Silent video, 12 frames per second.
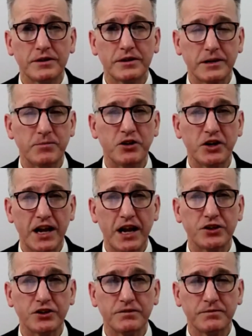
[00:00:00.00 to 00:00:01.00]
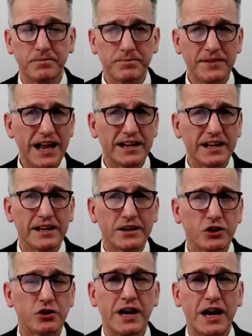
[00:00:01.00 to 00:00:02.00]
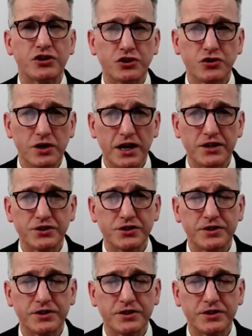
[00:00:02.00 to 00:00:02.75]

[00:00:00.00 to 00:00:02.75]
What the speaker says: communication. That creates trust.